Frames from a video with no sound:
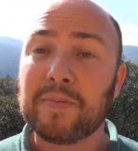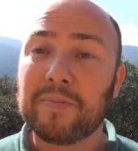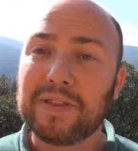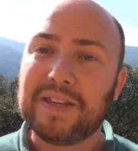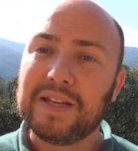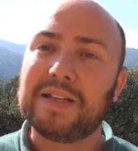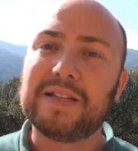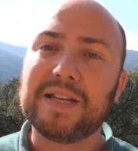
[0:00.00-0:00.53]

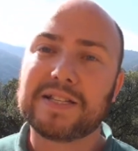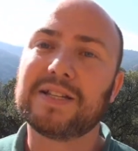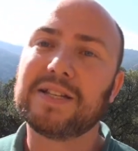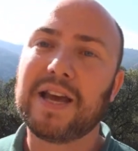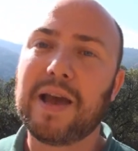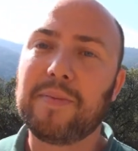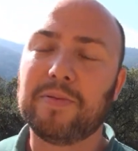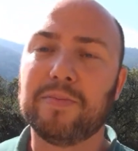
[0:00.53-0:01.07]
But that
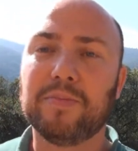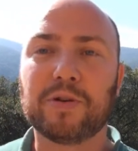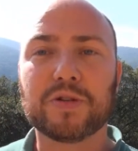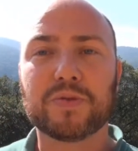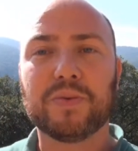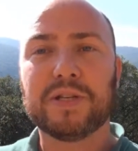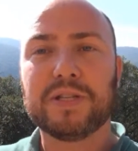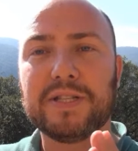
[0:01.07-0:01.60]
doesn't happen
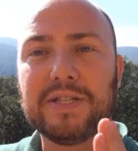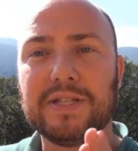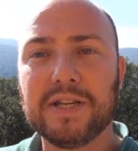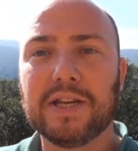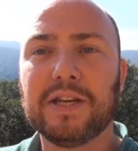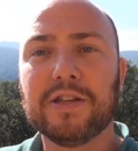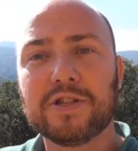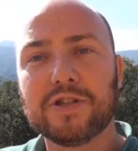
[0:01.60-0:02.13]
because we're
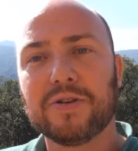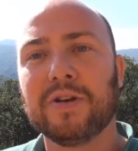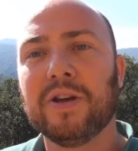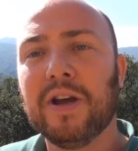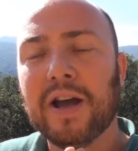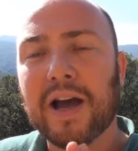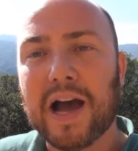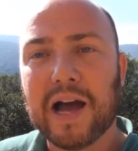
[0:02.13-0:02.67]
sticking to
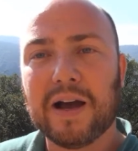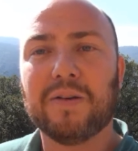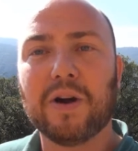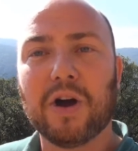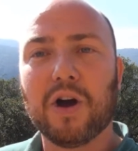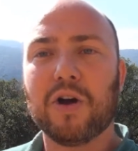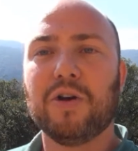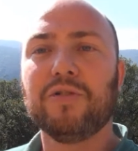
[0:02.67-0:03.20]
our
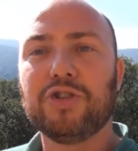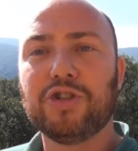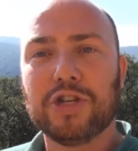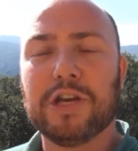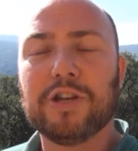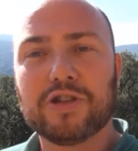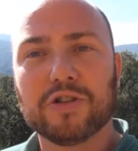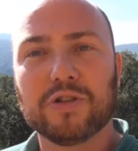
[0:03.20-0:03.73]
own
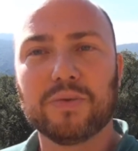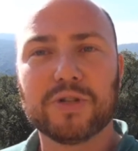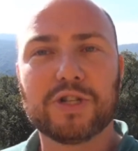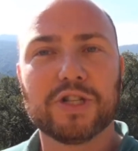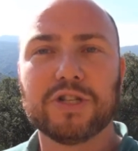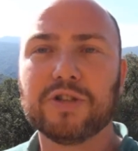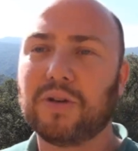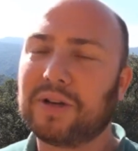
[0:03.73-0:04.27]
schedule, which
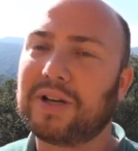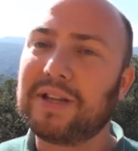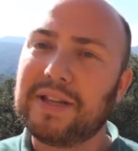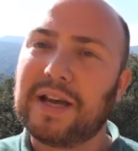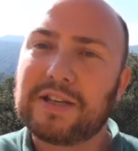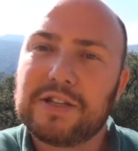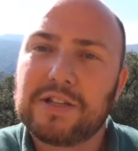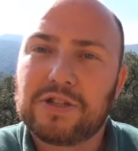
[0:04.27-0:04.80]
is not
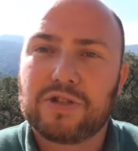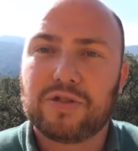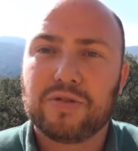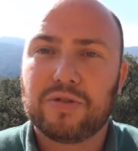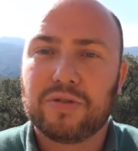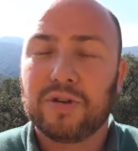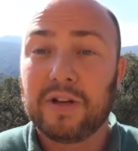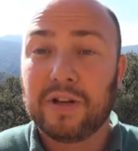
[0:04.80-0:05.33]
connected
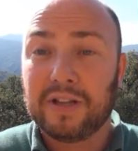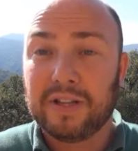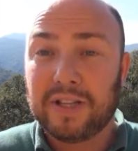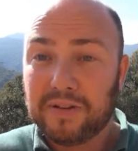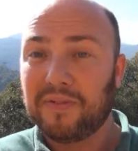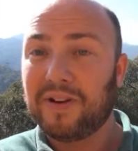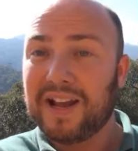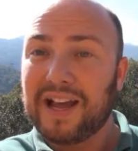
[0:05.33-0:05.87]
to
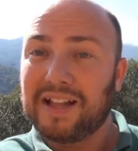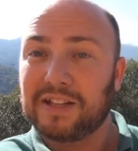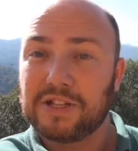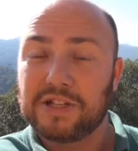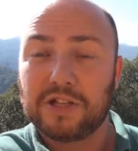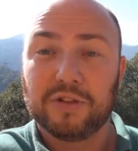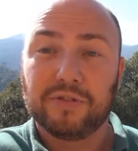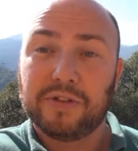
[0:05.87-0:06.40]
the
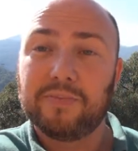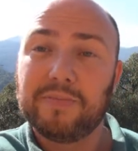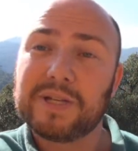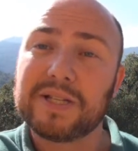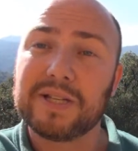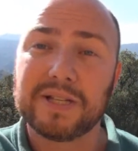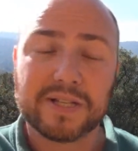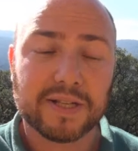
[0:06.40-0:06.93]
reality of the
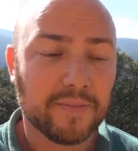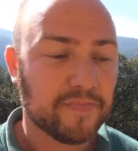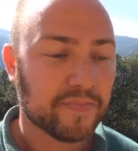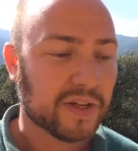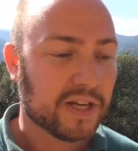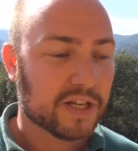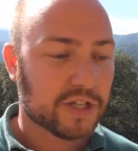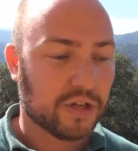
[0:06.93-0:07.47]
business.
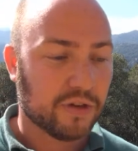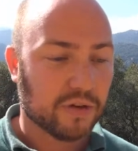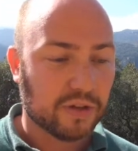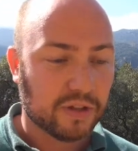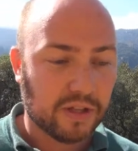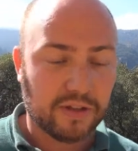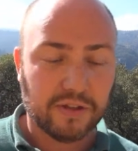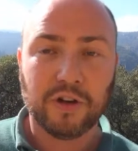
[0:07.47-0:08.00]
So
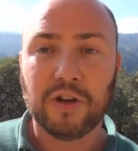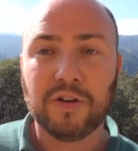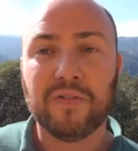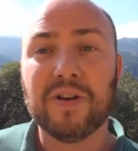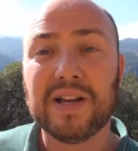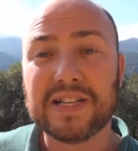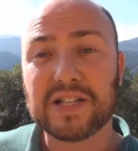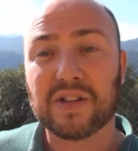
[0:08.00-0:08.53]
the third
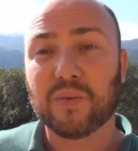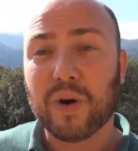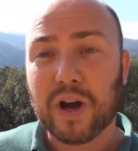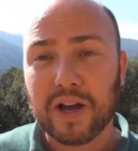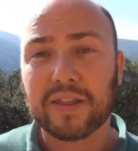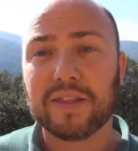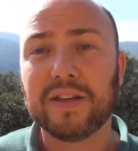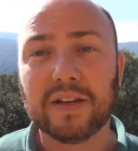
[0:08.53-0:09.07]
reason
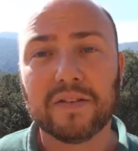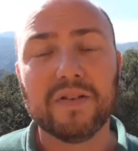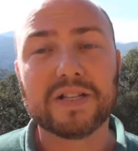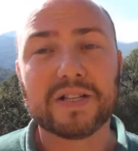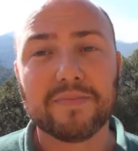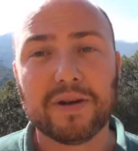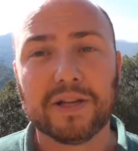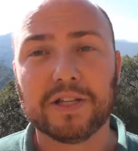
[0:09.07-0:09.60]
why I think
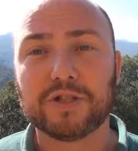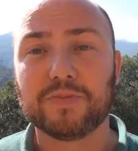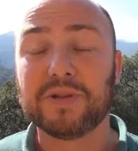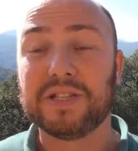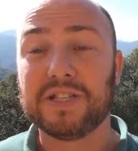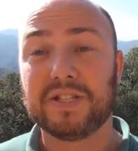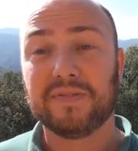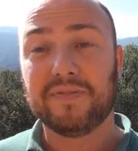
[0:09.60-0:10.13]
risk
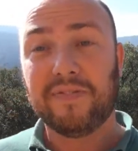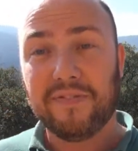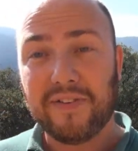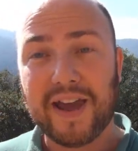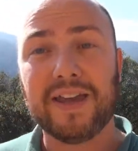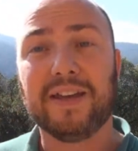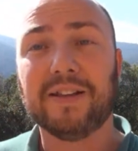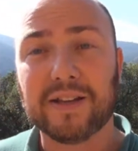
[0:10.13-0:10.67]
management is
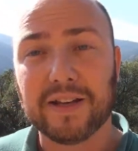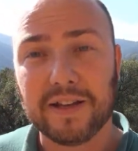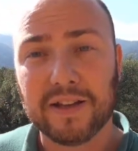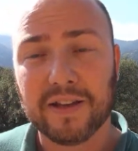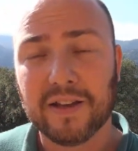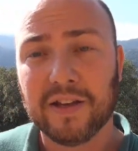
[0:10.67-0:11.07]
failing